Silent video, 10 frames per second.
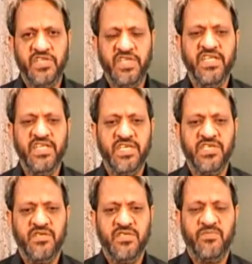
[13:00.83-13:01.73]

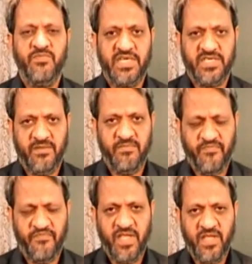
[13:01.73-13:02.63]
radiation spectrum,
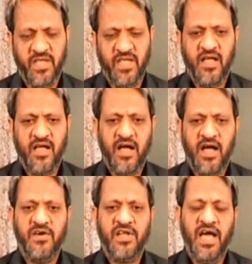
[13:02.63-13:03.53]

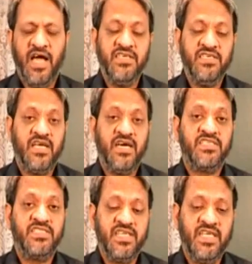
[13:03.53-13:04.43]
our eyes are
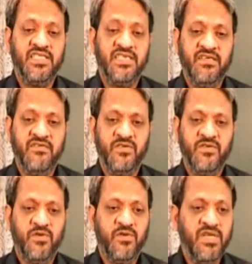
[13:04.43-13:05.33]
sensitive
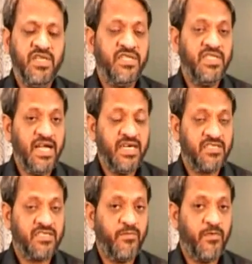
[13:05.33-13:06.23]
to only that
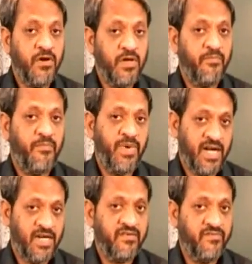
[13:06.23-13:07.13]
small
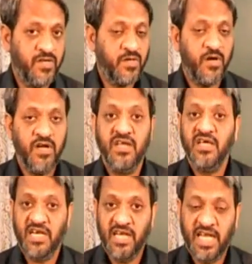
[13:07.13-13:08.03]
part we call
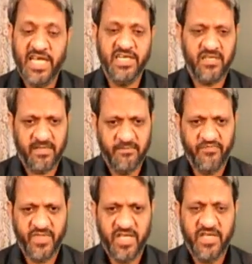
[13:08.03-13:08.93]
light,
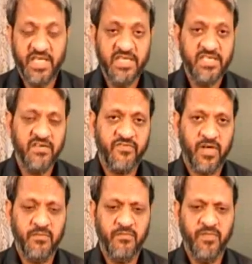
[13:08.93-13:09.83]
ranging
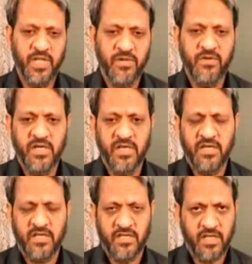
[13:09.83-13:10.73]
from blue,
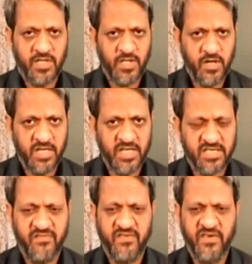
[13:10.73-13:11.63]
the
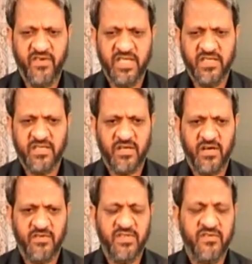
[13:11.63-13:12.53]
shortest wavelength
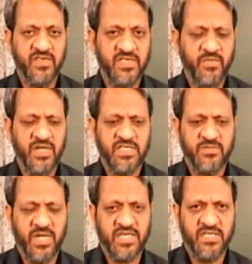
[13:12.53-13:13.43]
of the visible
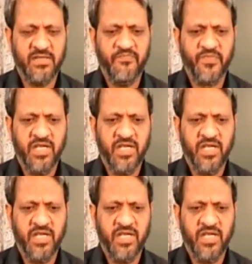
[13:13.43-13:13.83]
spectrum,